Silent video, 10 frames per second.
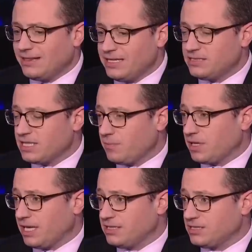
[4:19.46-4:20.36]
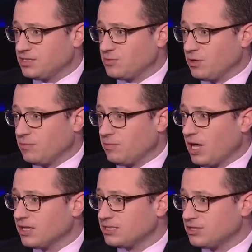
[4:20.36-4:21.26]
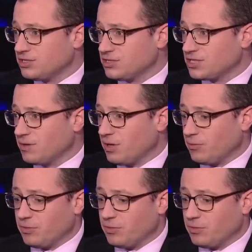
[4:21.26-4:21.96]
these type of cases, when politicians come up,